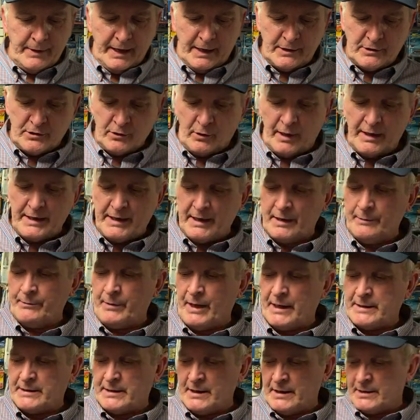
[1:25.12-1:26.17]
and so I get them
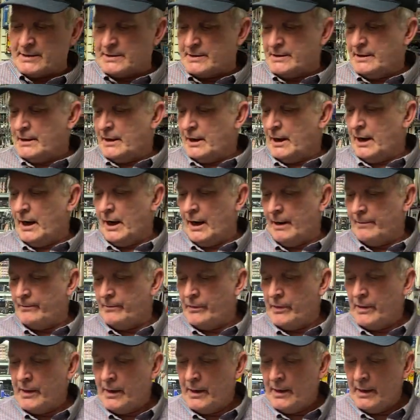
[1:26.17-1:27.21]
like this. Um,
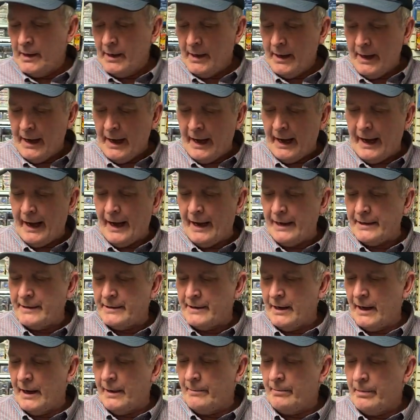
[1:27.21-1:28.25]
and
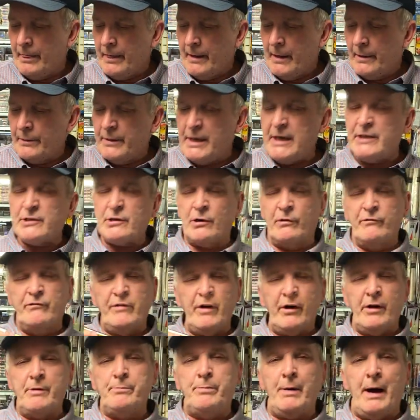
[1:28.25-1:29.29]
um, these are
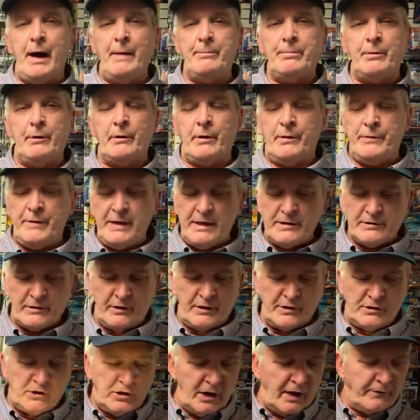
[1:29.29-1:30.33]
very popular, and these are the
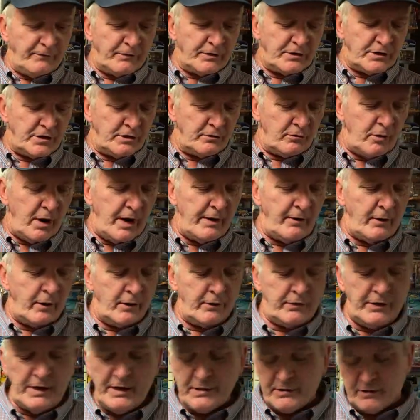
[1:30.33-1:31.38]
Jefferson rifle, or
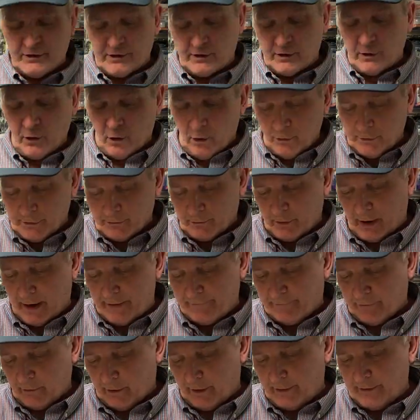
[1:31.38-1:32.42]
these are the Golden
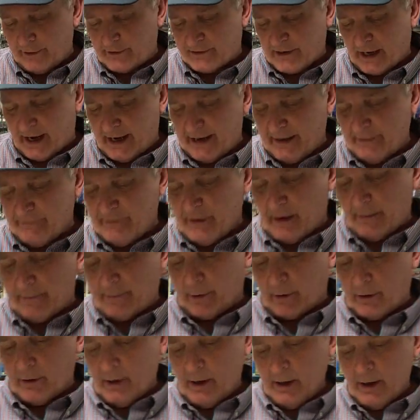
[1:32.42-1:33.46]
Rifle, and it's item number